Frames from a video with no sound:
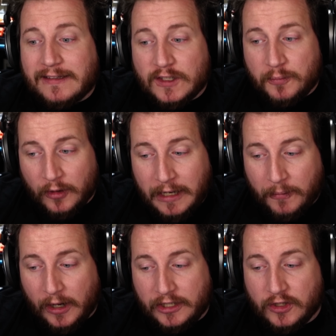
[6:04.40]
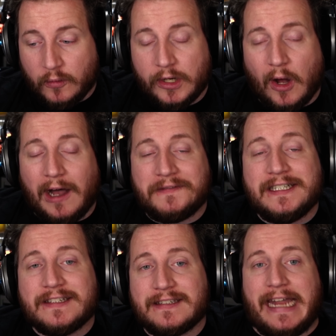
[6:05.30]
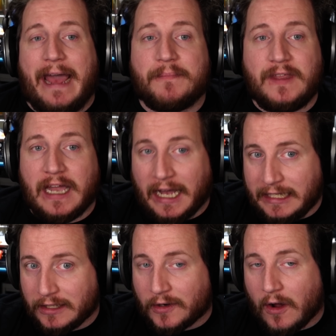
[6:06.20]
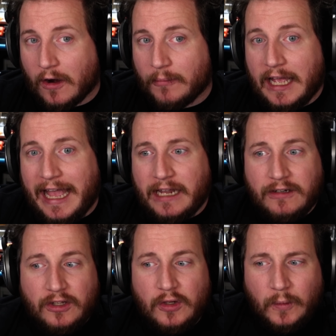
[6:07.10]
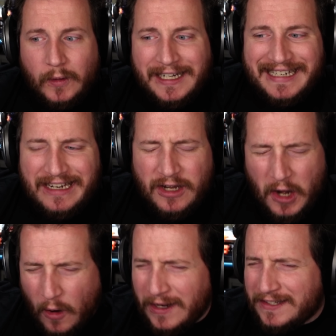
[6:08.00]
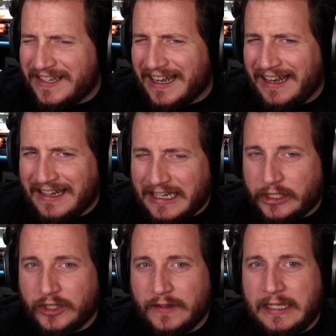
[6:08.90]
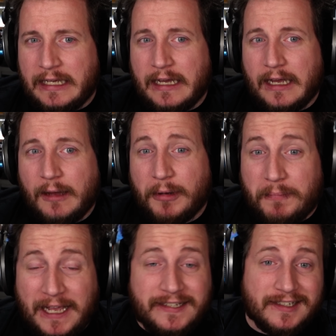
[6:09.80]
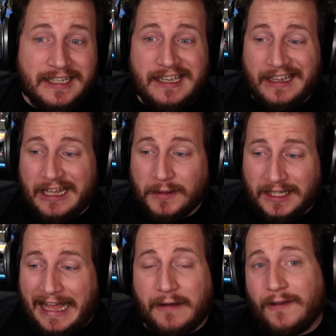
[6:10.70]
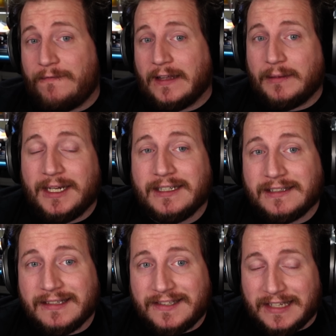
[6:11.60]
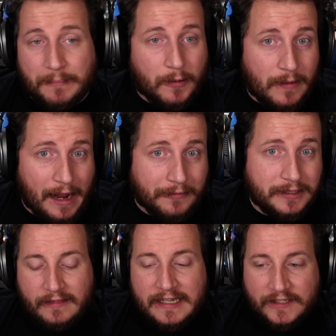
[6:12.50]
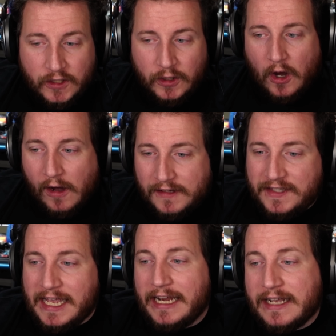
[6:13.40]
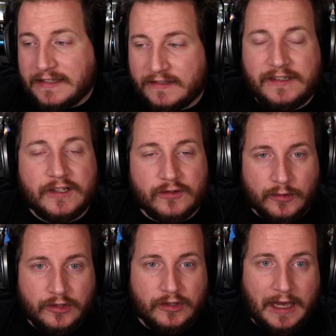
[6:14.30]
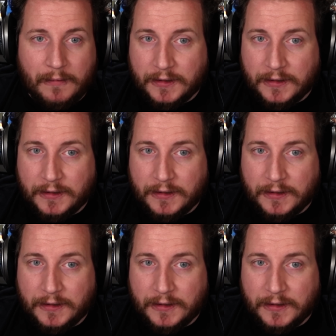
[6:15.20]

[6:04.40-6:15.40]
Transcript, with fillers: spring pressure would often snap the idler arm. And you wouldn't notice it initially, but basically it would allow the filament to skip around. This could cause the inconsistent extrusion that we're